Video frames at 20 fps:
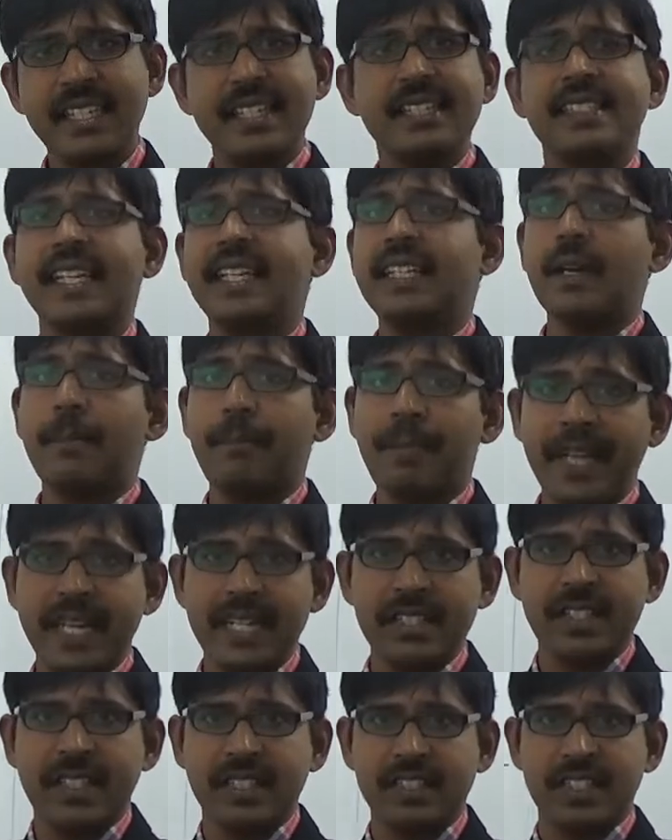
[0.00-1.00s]
and see the
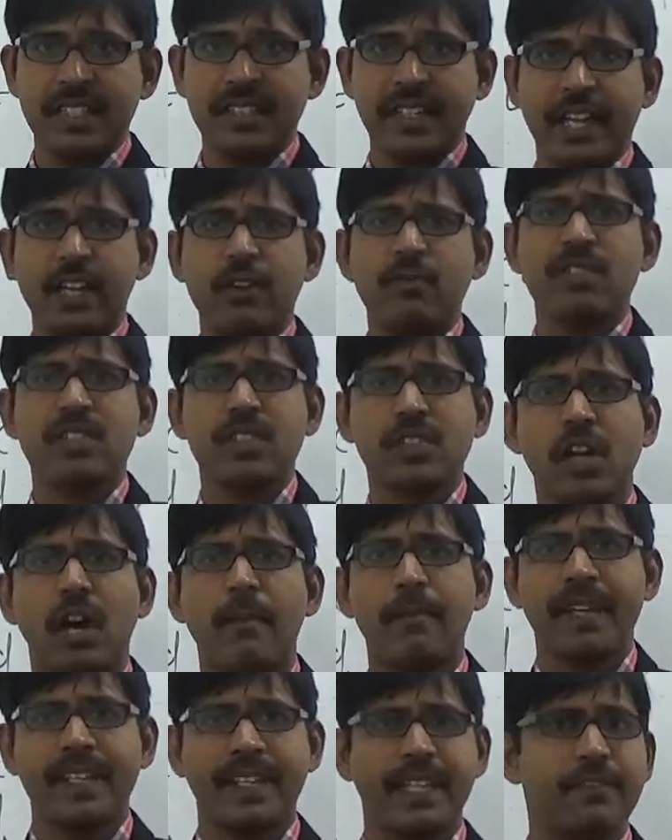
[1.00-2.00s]
p-n junction diode, which is
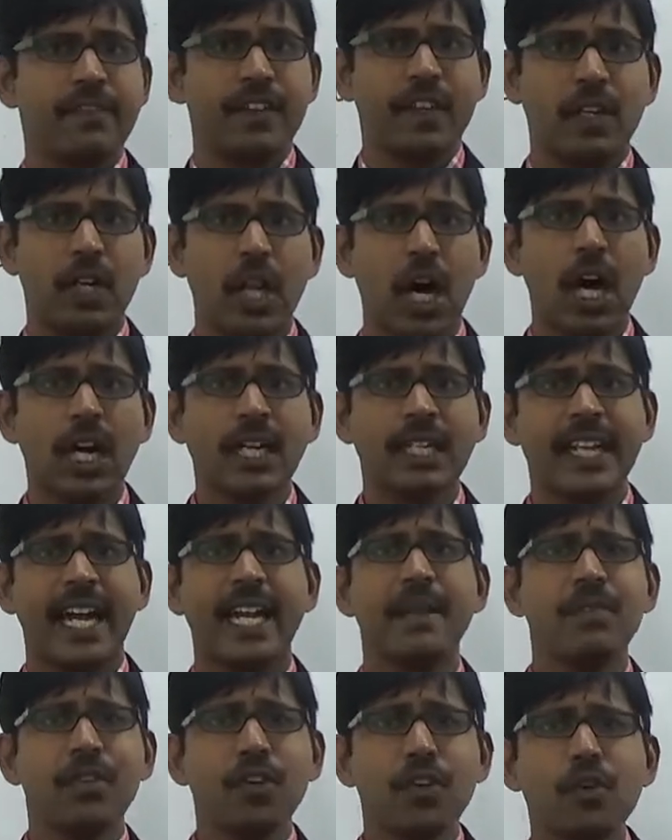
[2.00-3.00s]
operating for a long
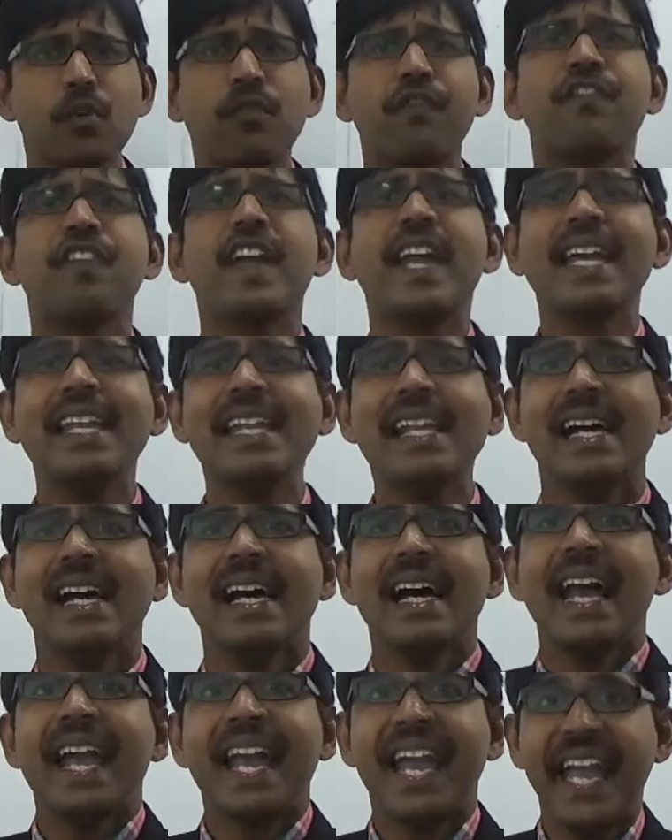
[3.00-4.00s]
time, you feel
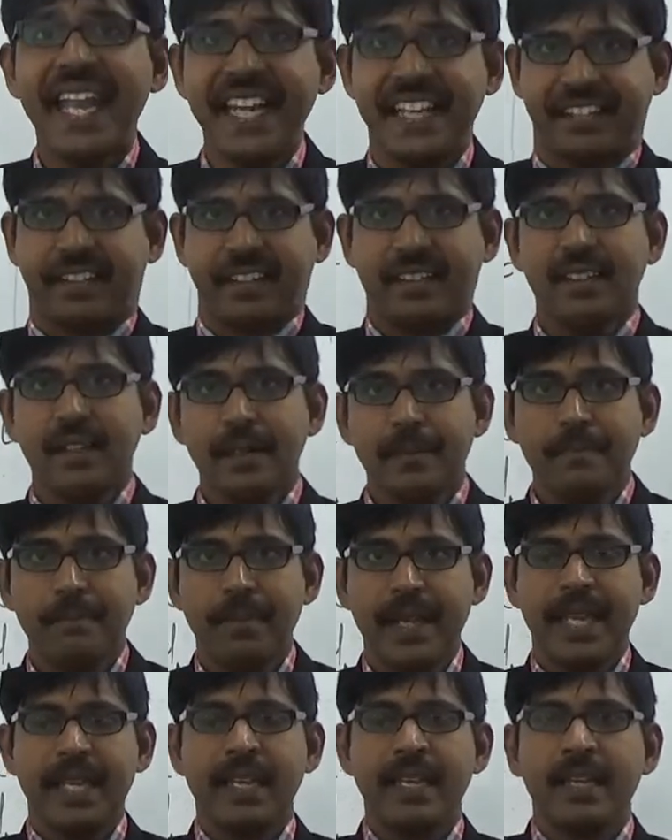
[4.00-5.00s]
heat
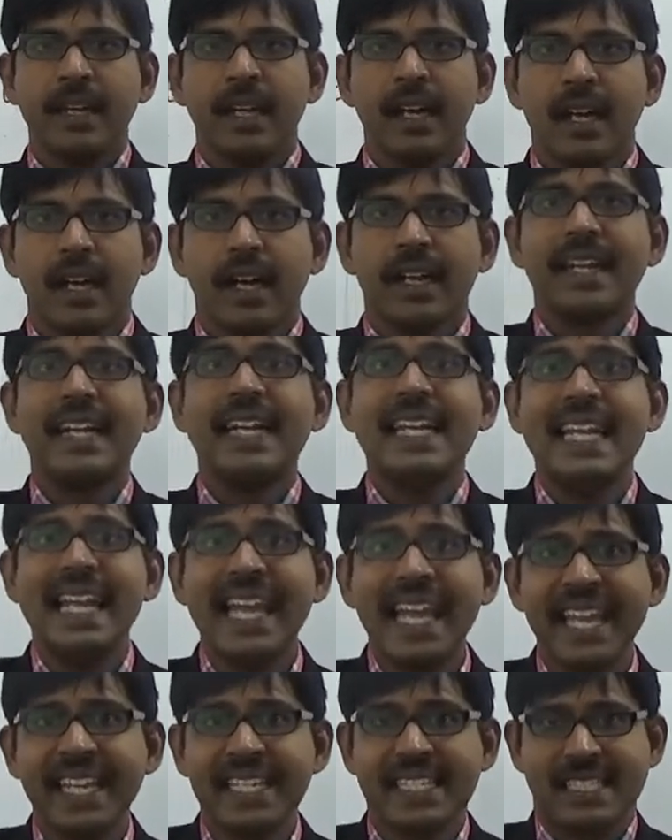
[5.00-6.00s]
being
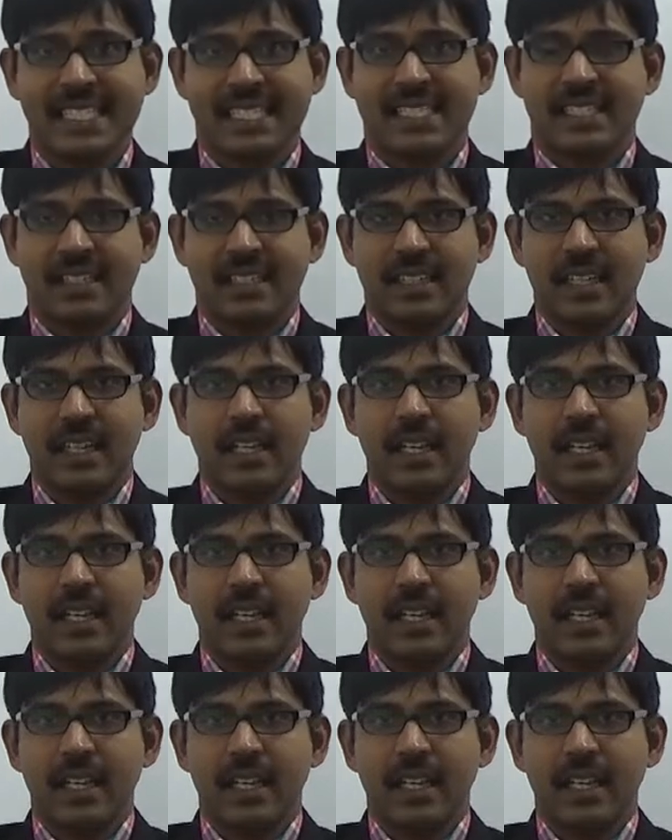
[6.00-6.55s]
released.